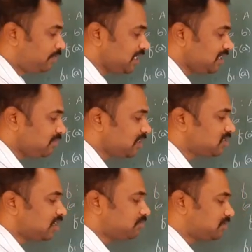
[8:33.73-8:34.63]

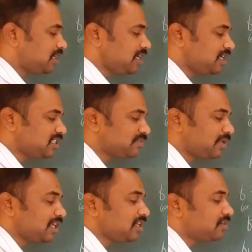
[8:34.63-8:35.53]
pre-image of 3 is
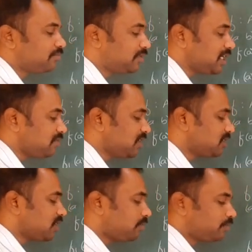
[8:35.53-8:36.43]
B,
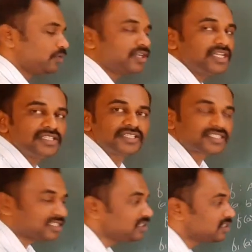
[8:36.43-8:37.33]
pre-image of 4
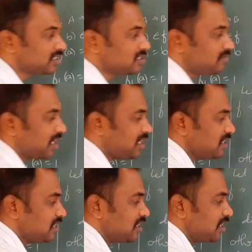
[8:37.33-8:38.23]
is C.
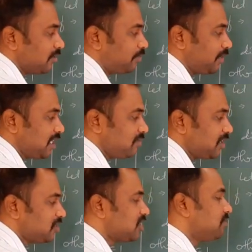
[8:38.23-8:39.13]
Similarly,
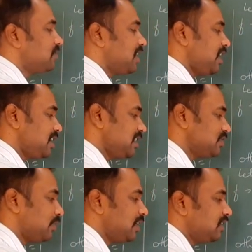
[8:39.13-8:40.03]
pre-image of A
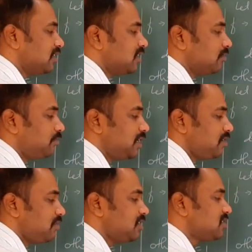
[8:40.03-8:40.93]
is 1,
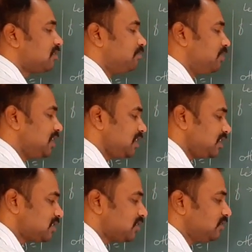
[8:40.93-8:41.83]
pre-image of B
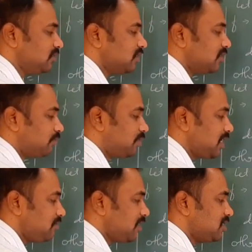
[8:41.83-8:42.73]
is 2,
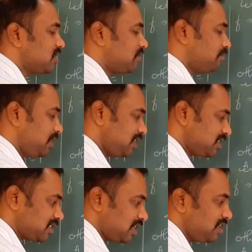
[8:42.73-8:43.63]
pre-image of
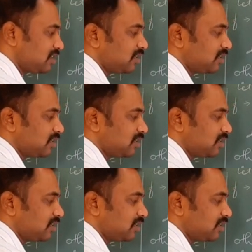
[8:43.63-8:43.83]
B is 3,